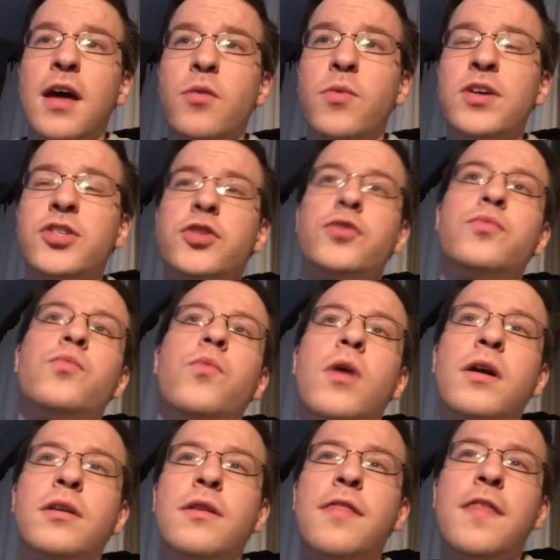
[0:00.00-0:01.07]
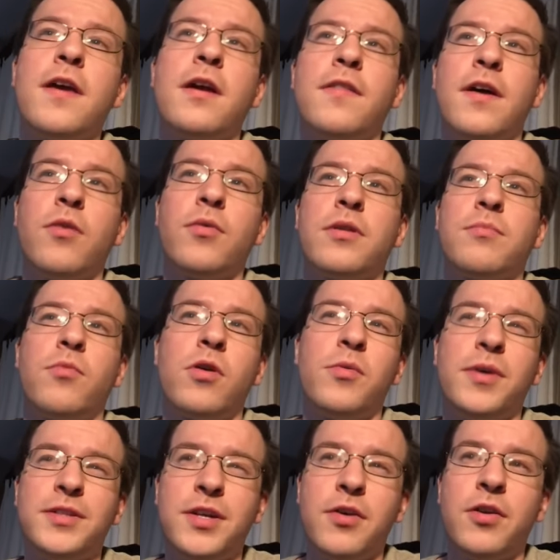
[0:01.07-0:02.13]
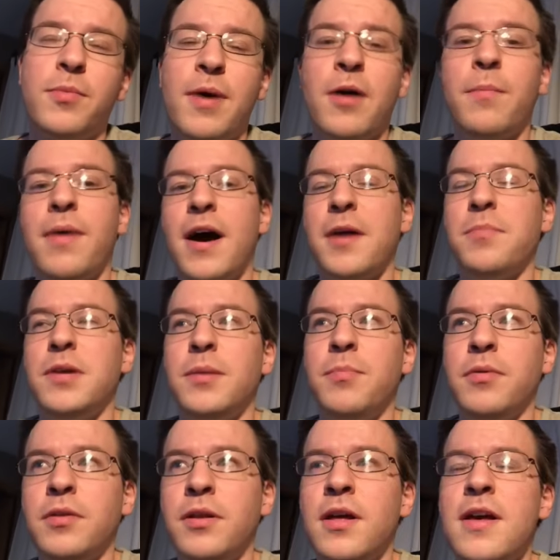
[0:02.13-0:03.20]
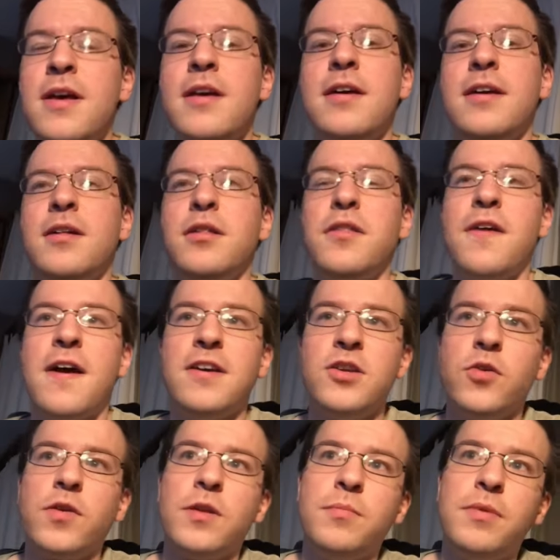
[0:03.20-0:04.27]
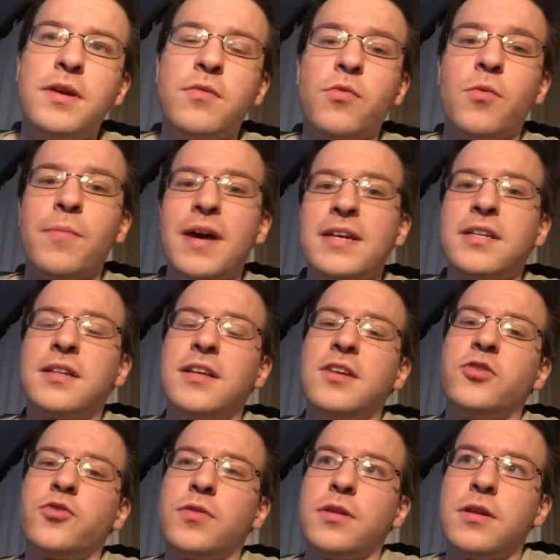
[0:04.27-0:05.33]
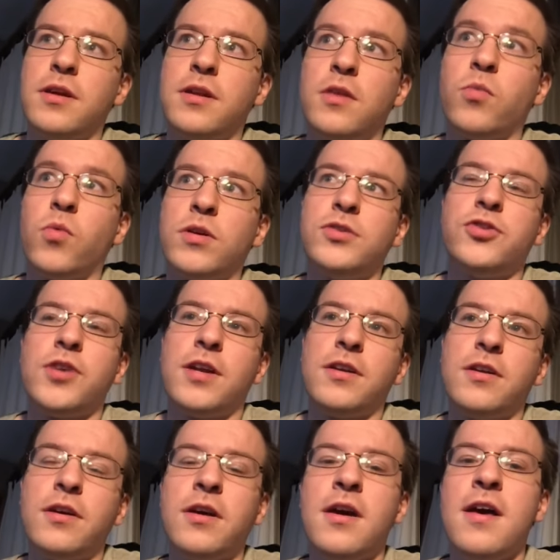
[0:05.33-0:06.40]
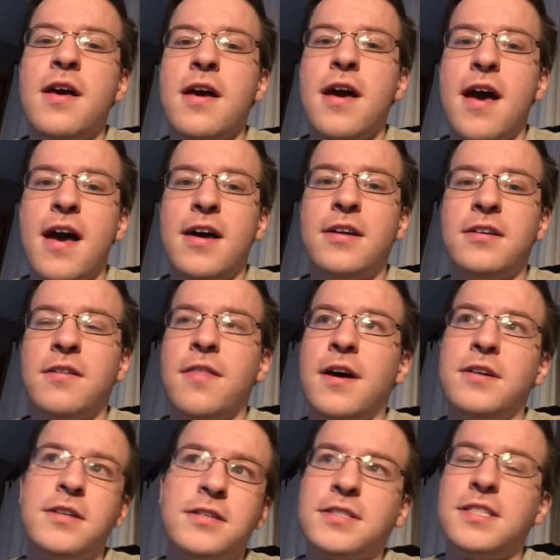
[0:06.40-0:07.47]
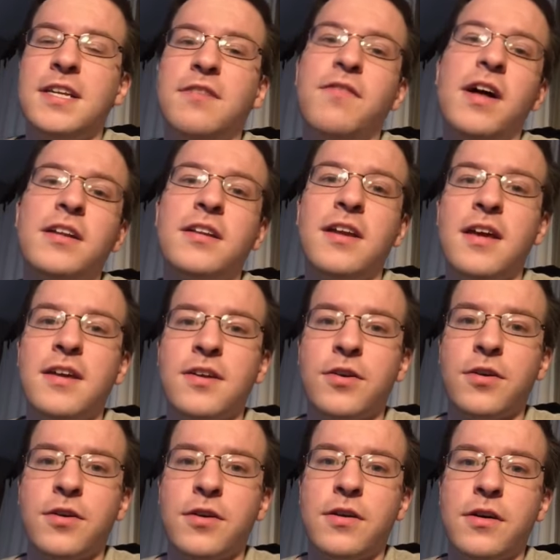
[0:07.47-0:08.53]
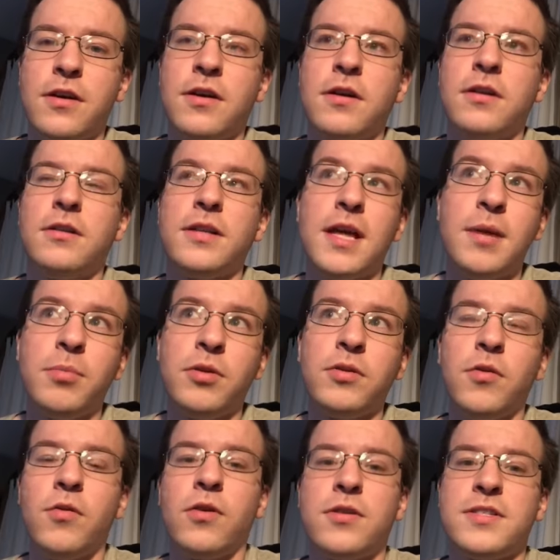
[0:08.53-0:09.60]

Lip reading: I wish one thing that was more well known about bi people is that you can be romantically interested in one gender and that doesn't invalidate your label or